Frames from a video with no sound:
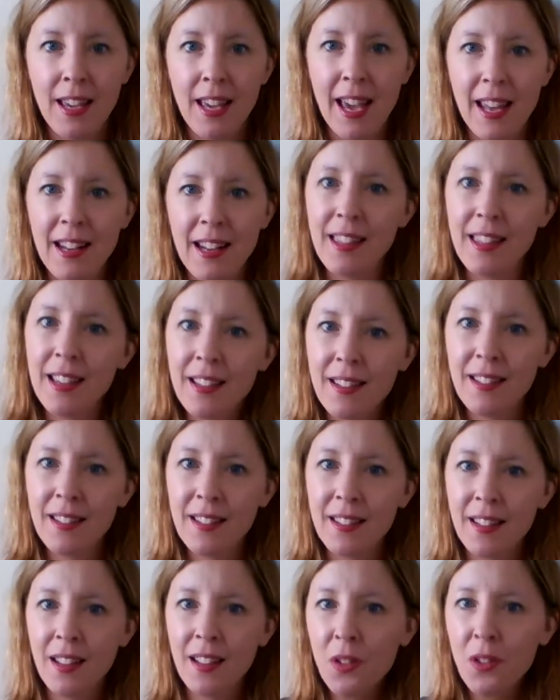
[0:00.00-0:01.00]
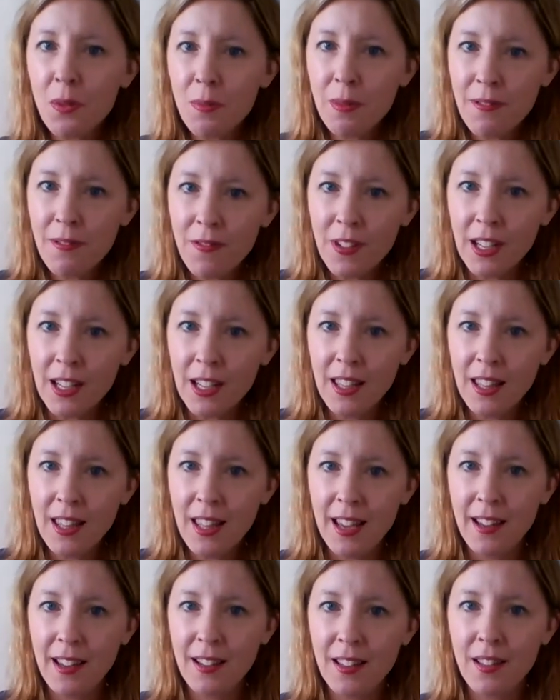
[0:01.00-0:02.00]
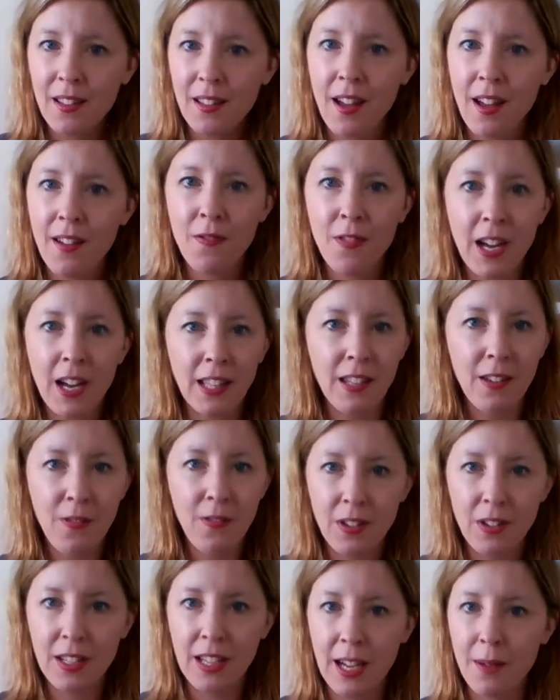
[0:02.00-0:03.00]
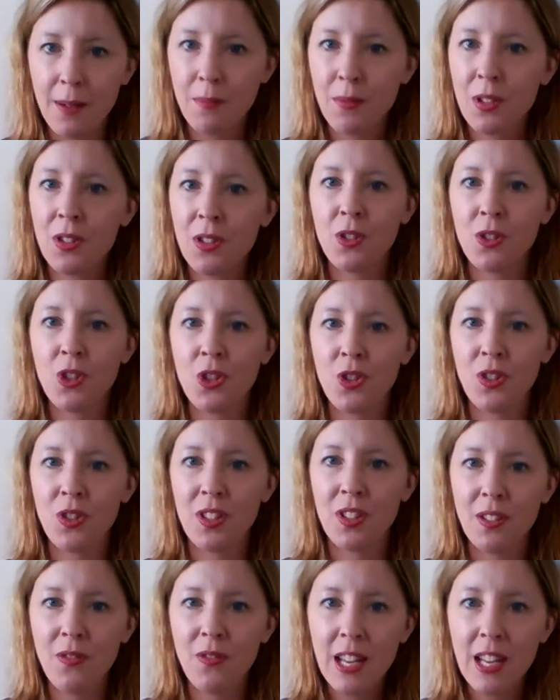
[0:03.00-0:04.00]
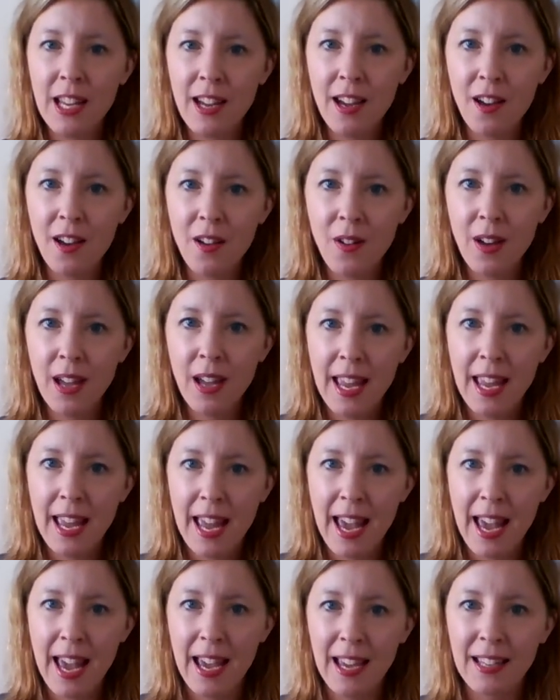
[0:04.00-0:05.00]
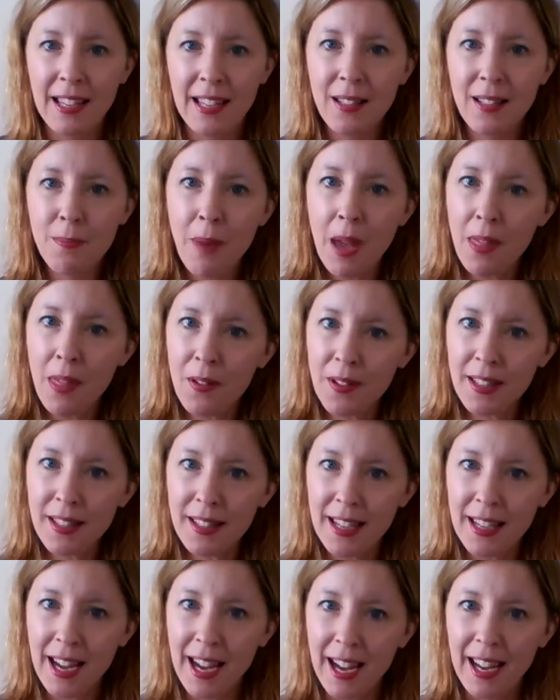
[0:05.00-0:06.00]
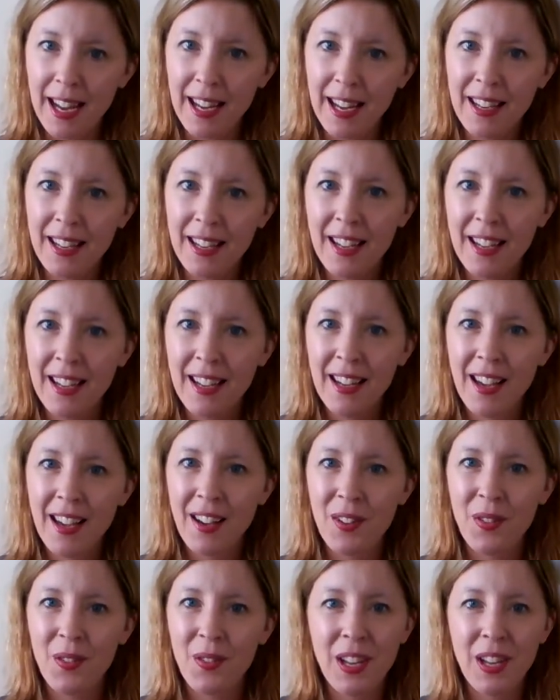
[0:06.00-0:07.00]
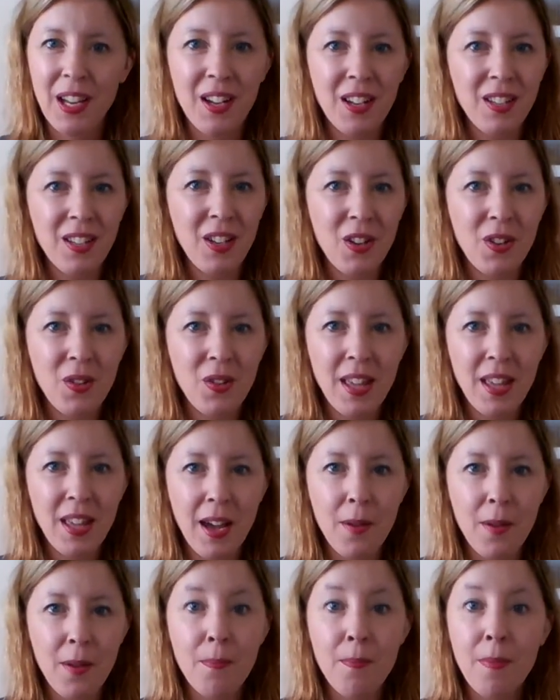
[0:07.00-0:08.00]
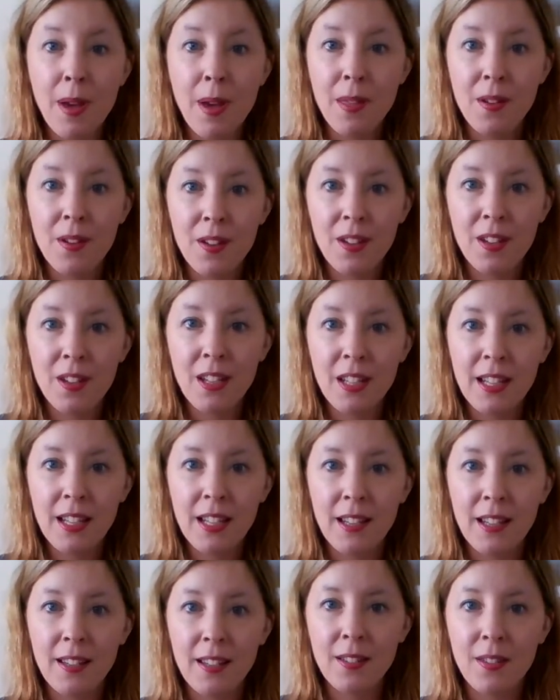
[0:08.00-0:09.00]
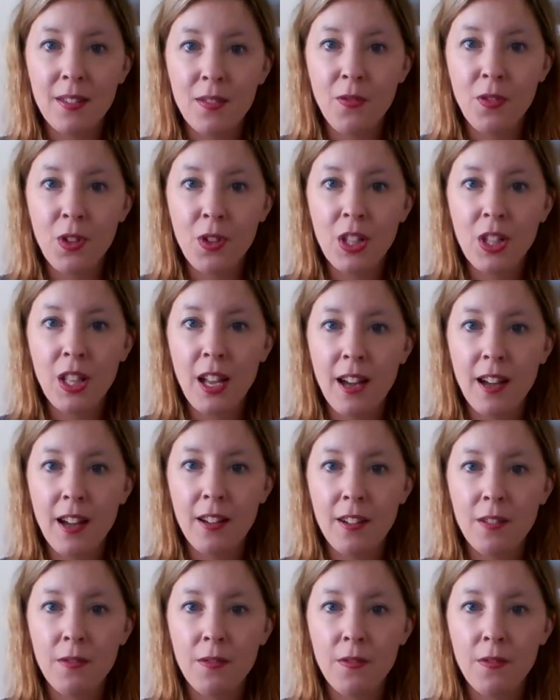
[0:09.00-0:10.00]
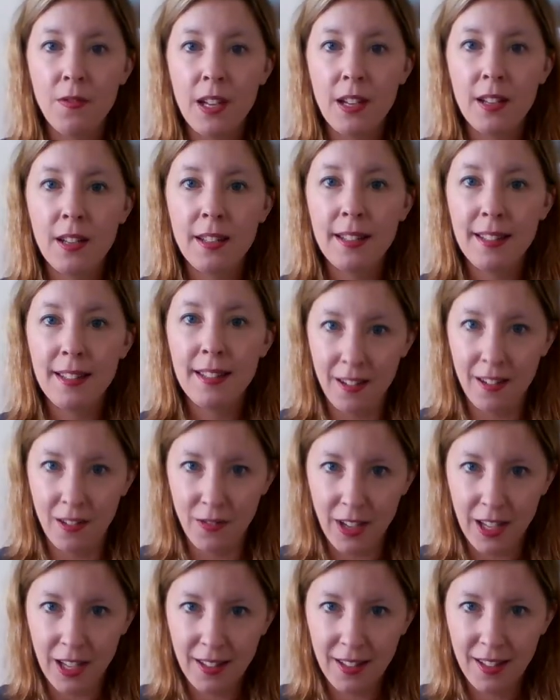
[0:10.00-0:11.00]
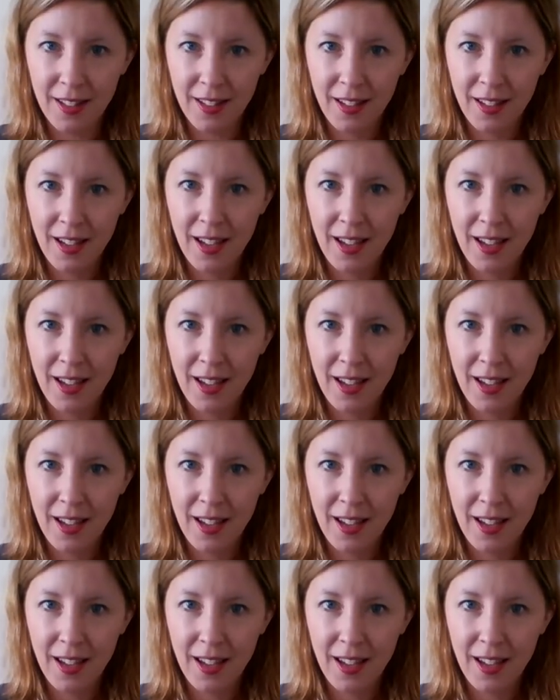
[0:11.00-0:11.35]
And I think it's a little bit fitting that I finally found time to shoot this video, and it's Mother's Day. Well, we all know that motherhood is full of sacrifice,